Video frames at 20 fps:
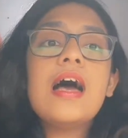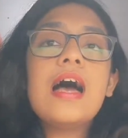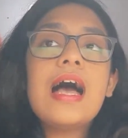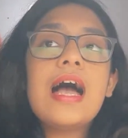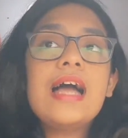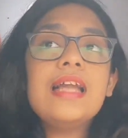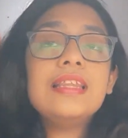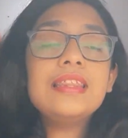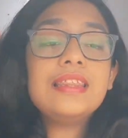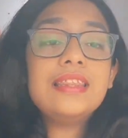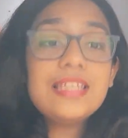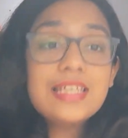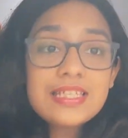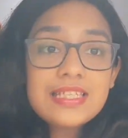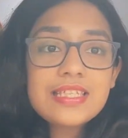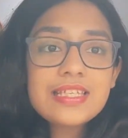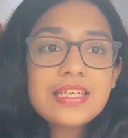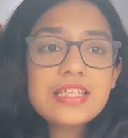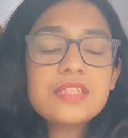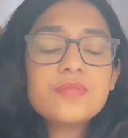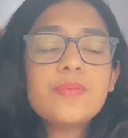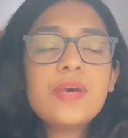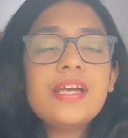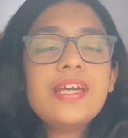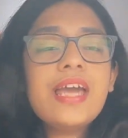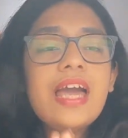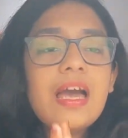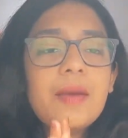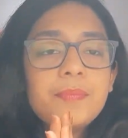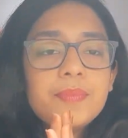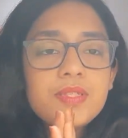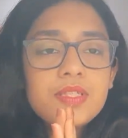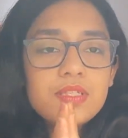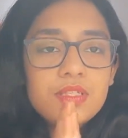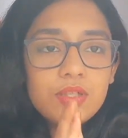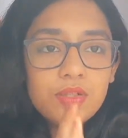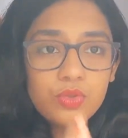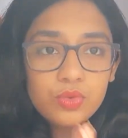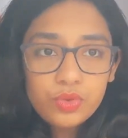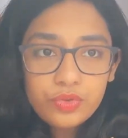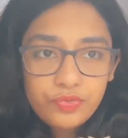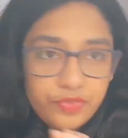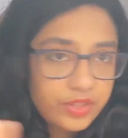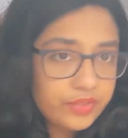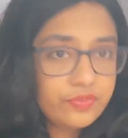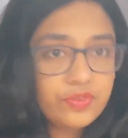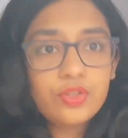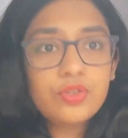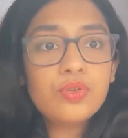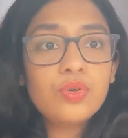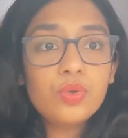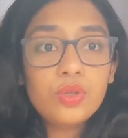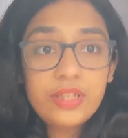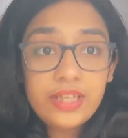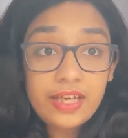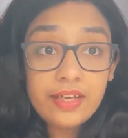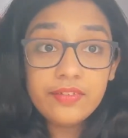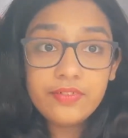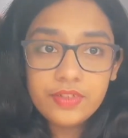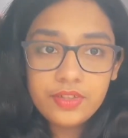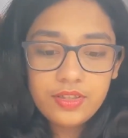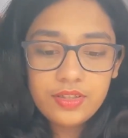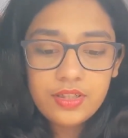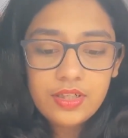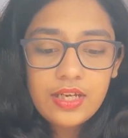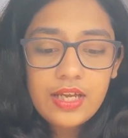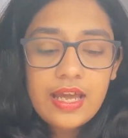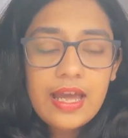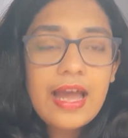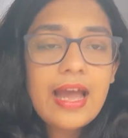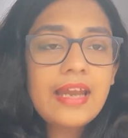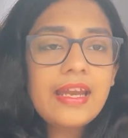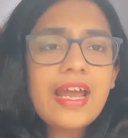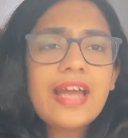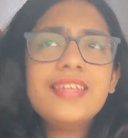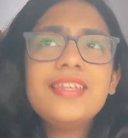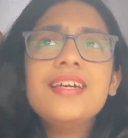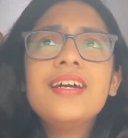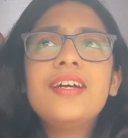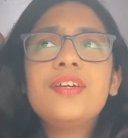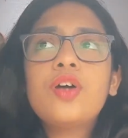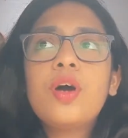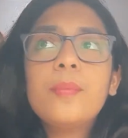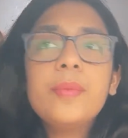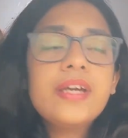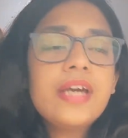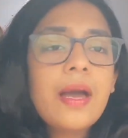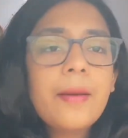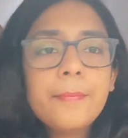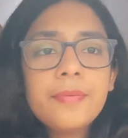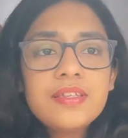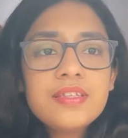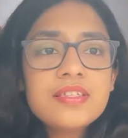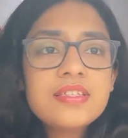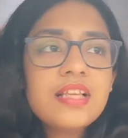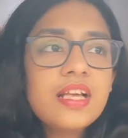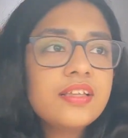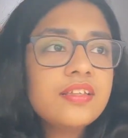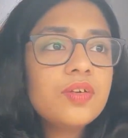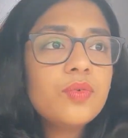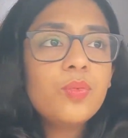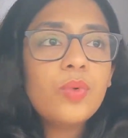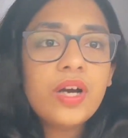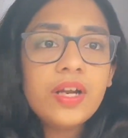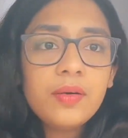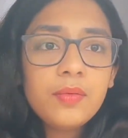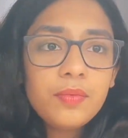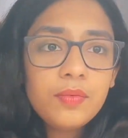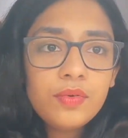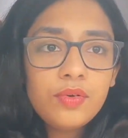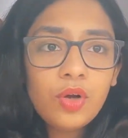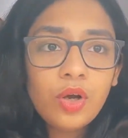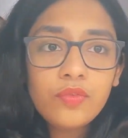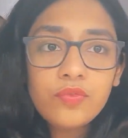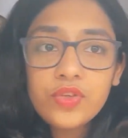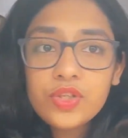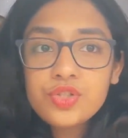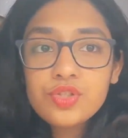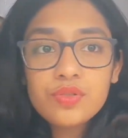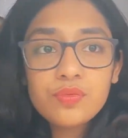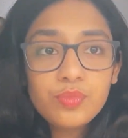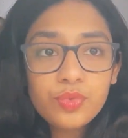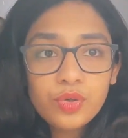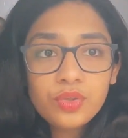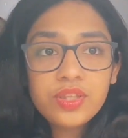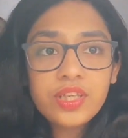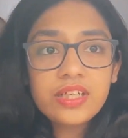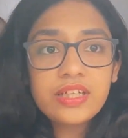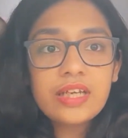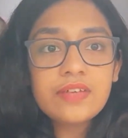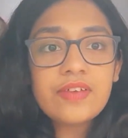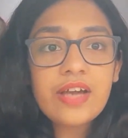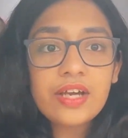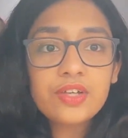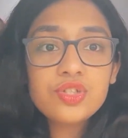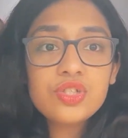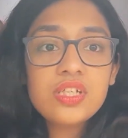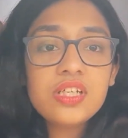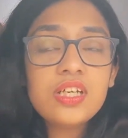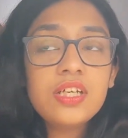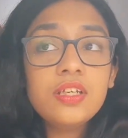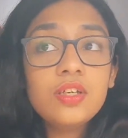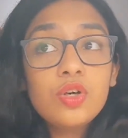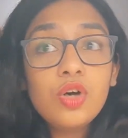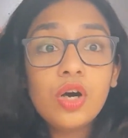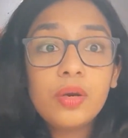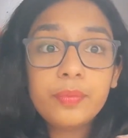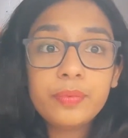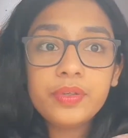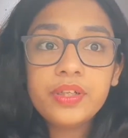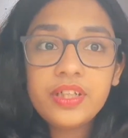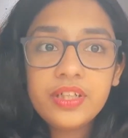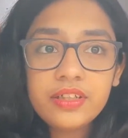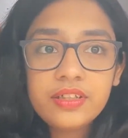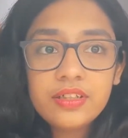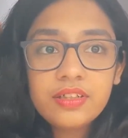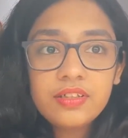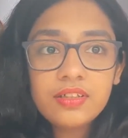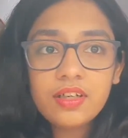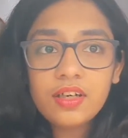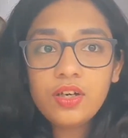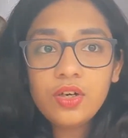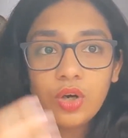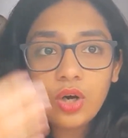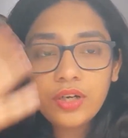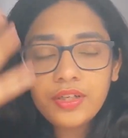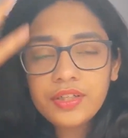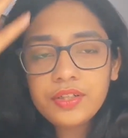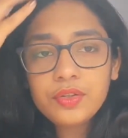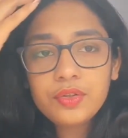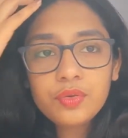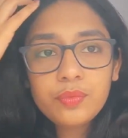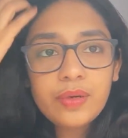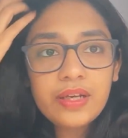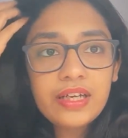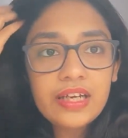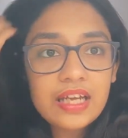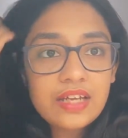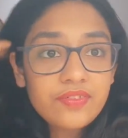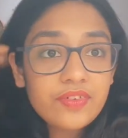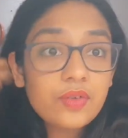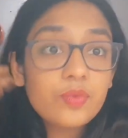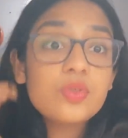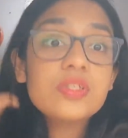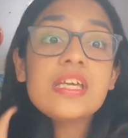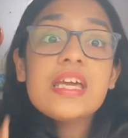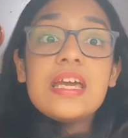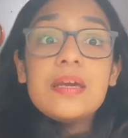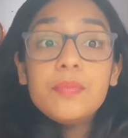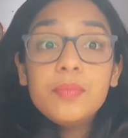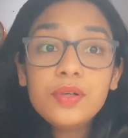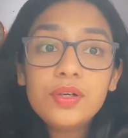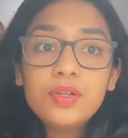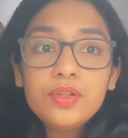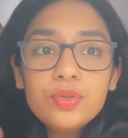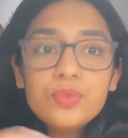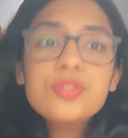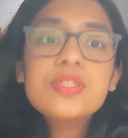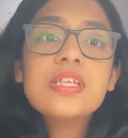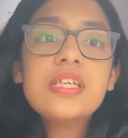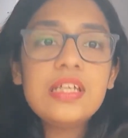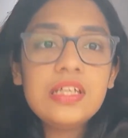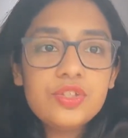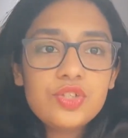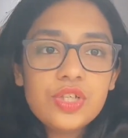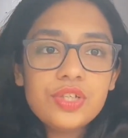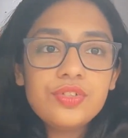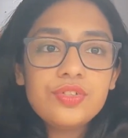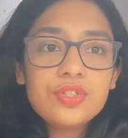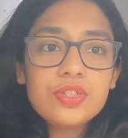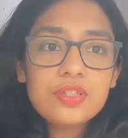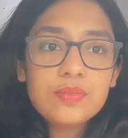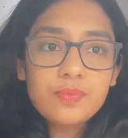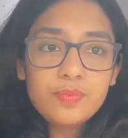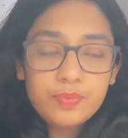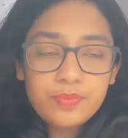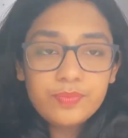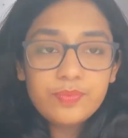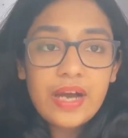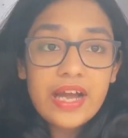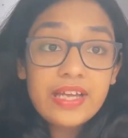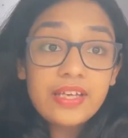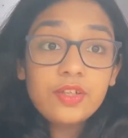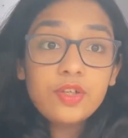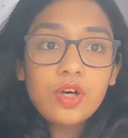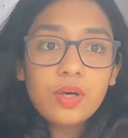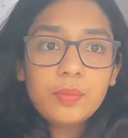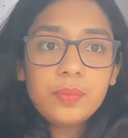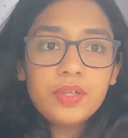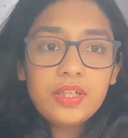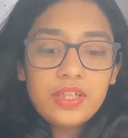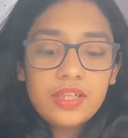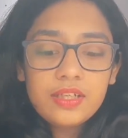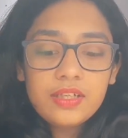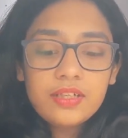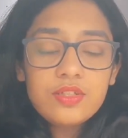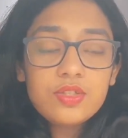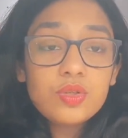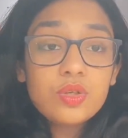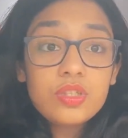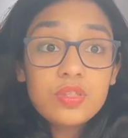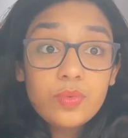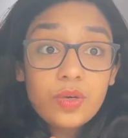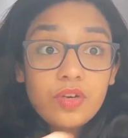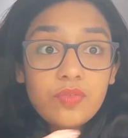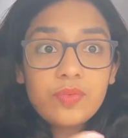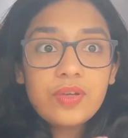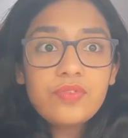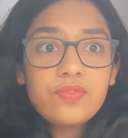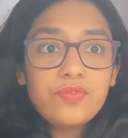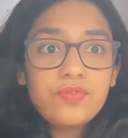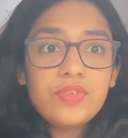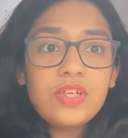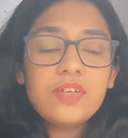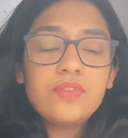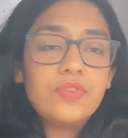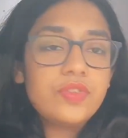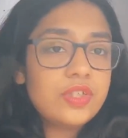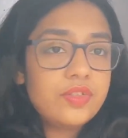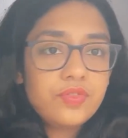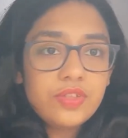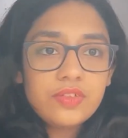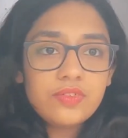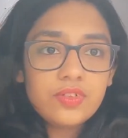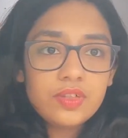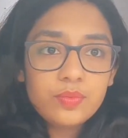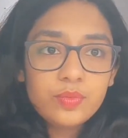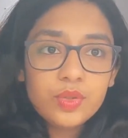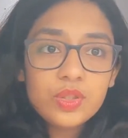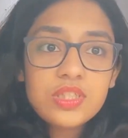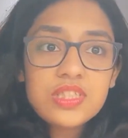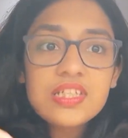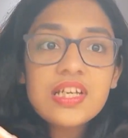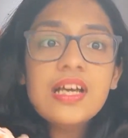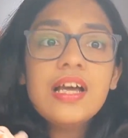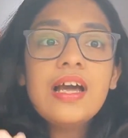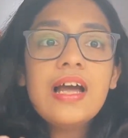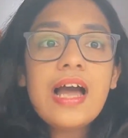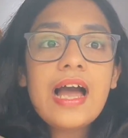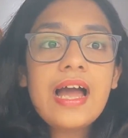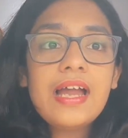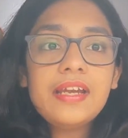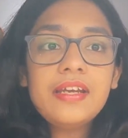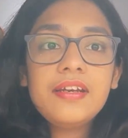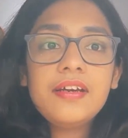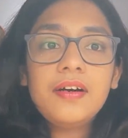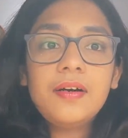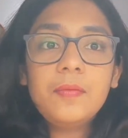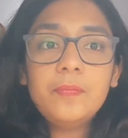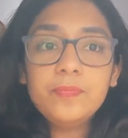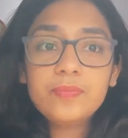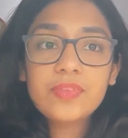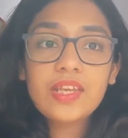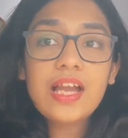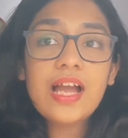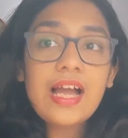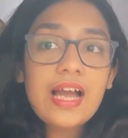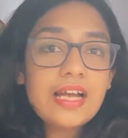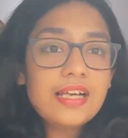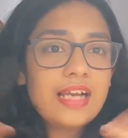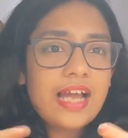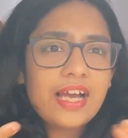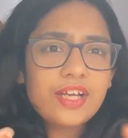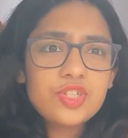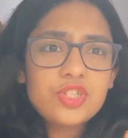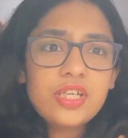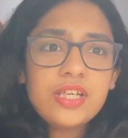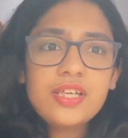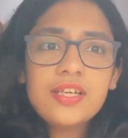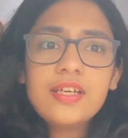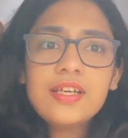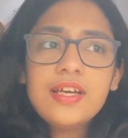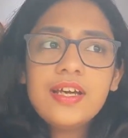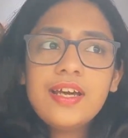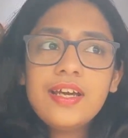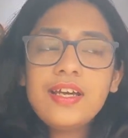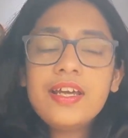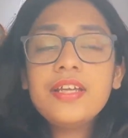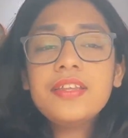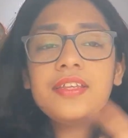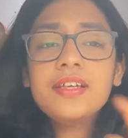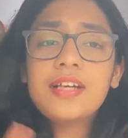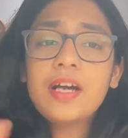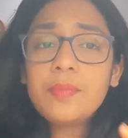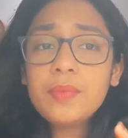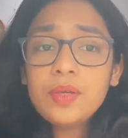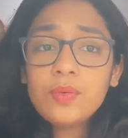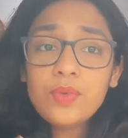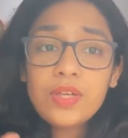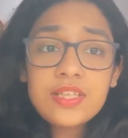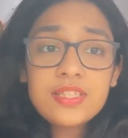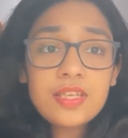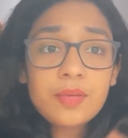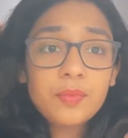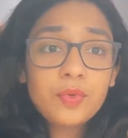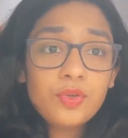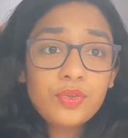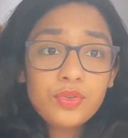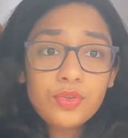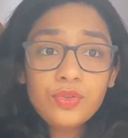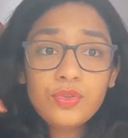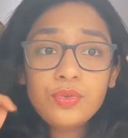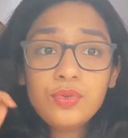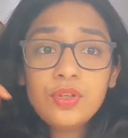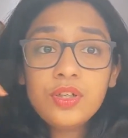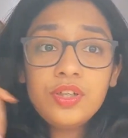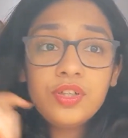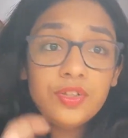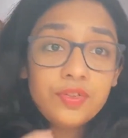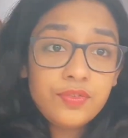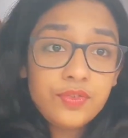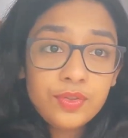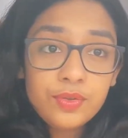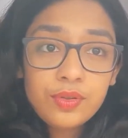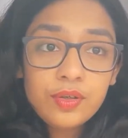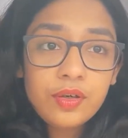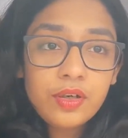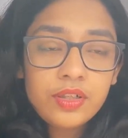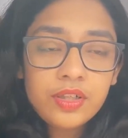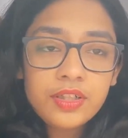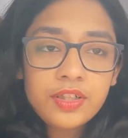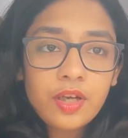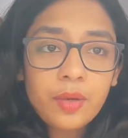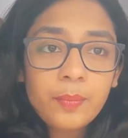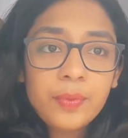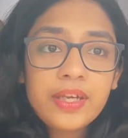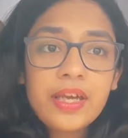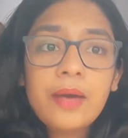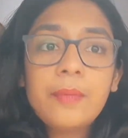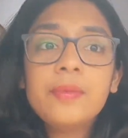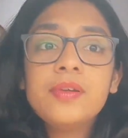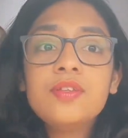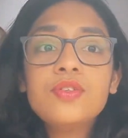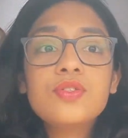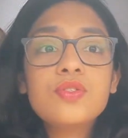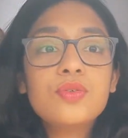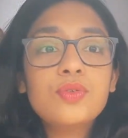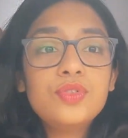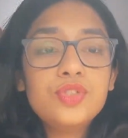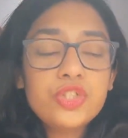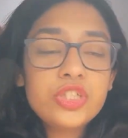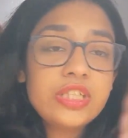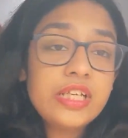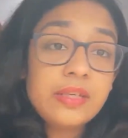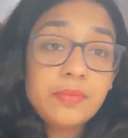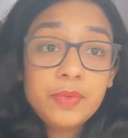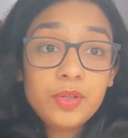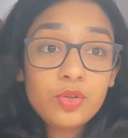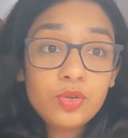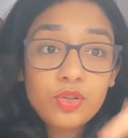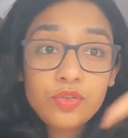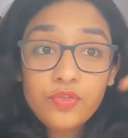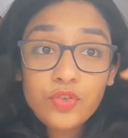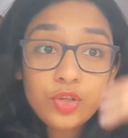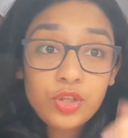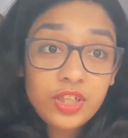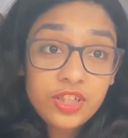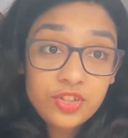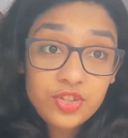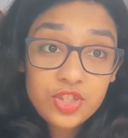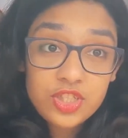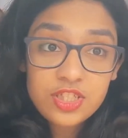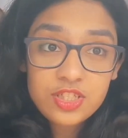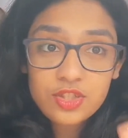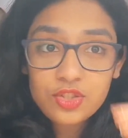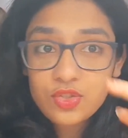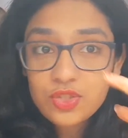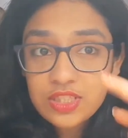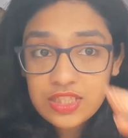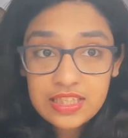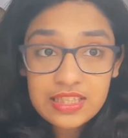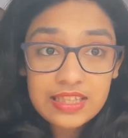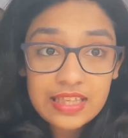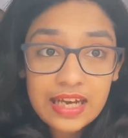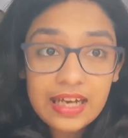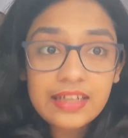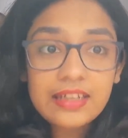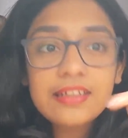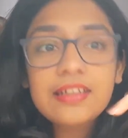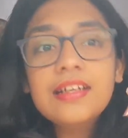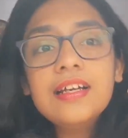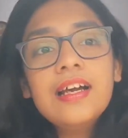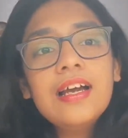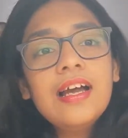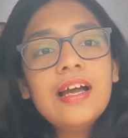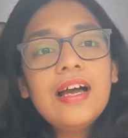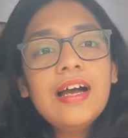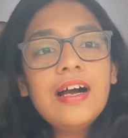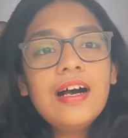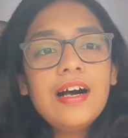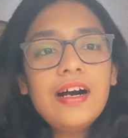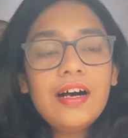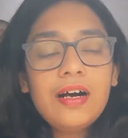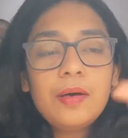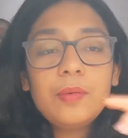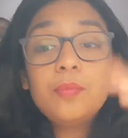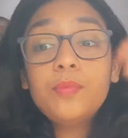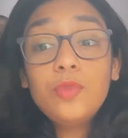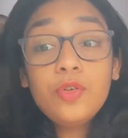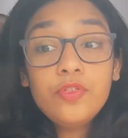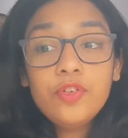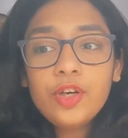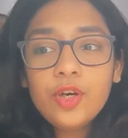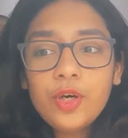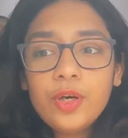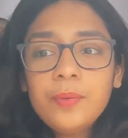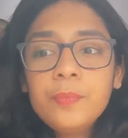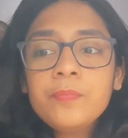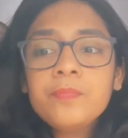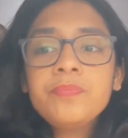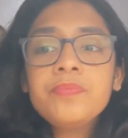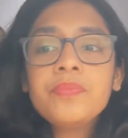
And this is my absolute favorite quote ever. And I think Atomic Habits is like the one nonfiction book that I've actually incorporated a lot into my life and was able to see changes by incorporating it. So it's one of my favorite books. And I'll actually, in the coming weeks, I'm going to do a review on Atomic Habits. So just let me know if you're interested to see that. Moving on.